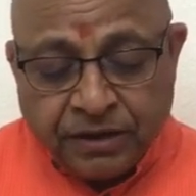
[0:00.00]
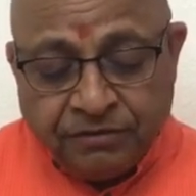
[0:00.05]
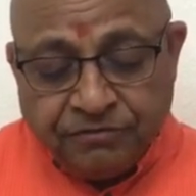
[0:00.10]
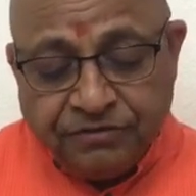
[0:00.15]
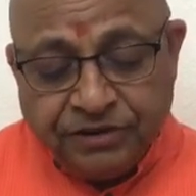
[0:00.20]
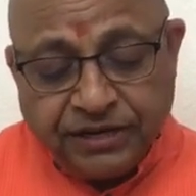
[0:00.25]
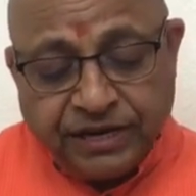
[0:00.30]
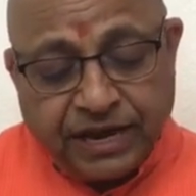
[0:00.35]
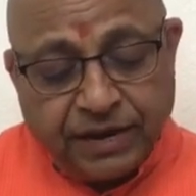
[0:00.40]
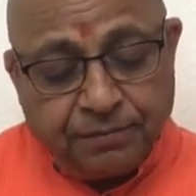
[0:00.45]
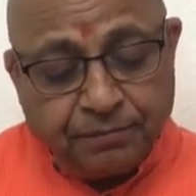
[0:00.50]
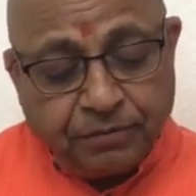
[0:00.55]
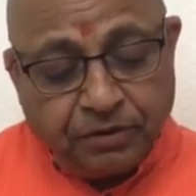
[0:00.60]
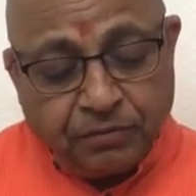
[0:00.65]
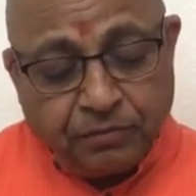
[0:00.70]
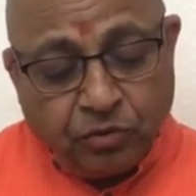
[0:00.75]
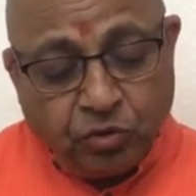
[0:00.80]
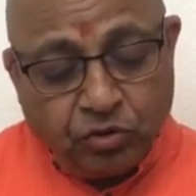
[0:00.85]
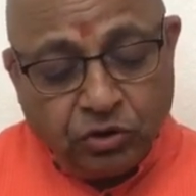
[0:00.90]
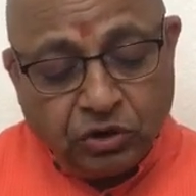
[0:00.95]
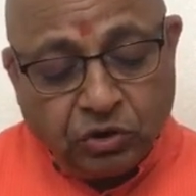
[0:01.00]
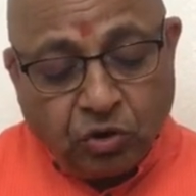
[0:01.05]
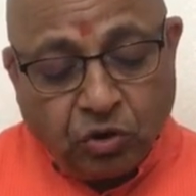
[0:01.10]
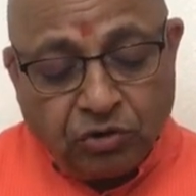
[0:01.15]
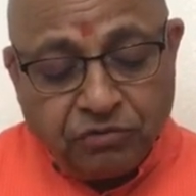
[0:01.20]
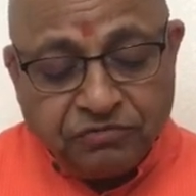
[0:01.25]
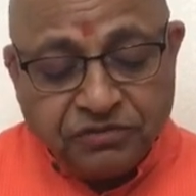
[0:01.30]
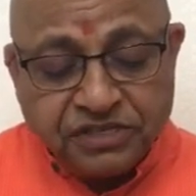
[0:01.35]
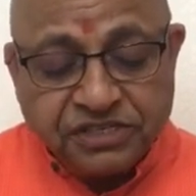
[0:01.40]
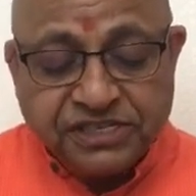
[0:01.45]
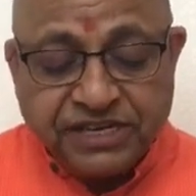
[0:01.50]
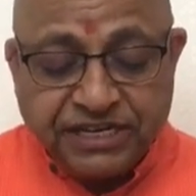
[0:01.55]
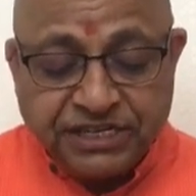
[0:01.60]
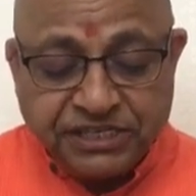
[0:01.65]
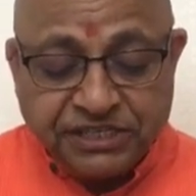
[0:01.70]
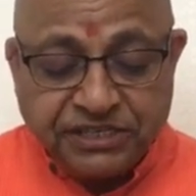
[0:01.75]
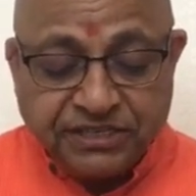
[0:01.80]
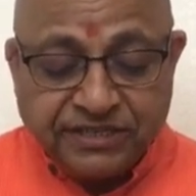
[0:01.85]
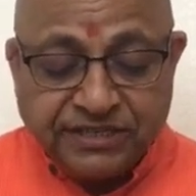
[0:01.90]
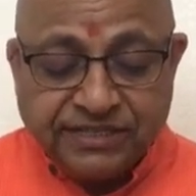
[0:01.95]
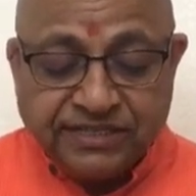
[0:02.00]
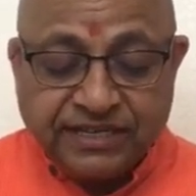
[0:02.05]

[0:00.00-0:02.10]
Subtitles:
we can promote conversations